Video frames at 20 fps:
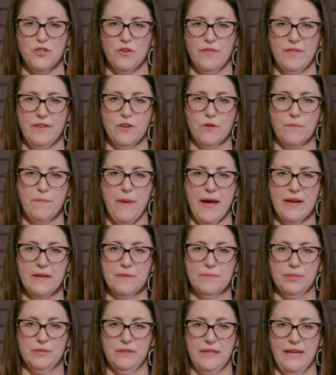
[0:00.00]
sure that your
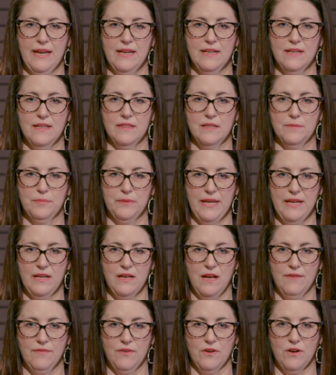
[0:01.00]
bottom plate and the plate
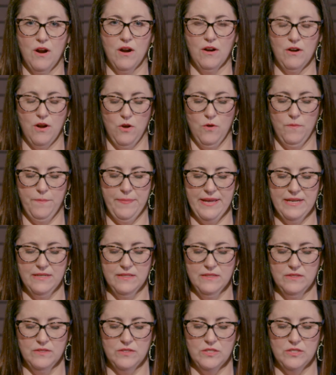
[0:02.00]
cover are open.